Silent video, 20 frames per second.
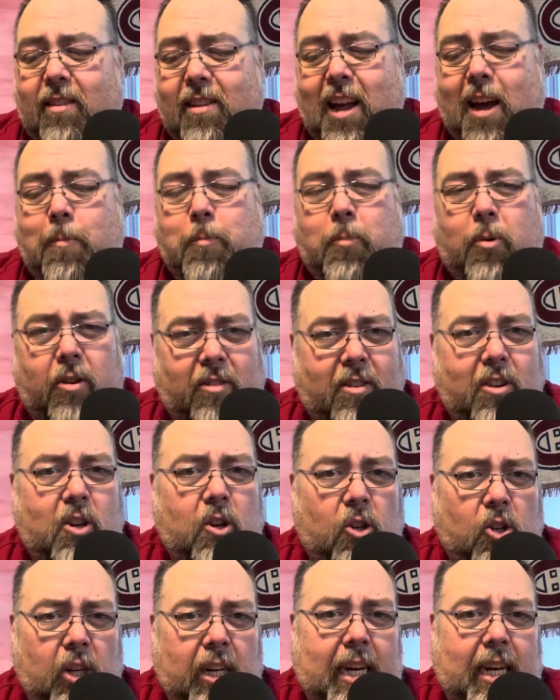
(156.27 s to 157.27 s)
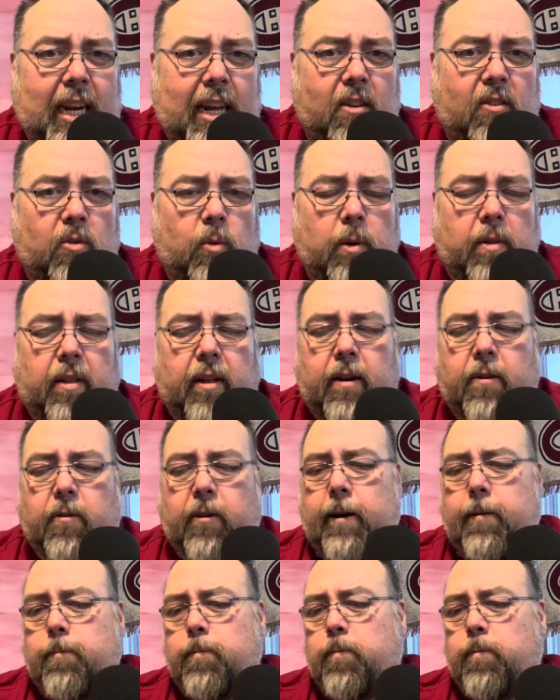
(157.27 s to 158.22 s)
and that person usually deals with it, right?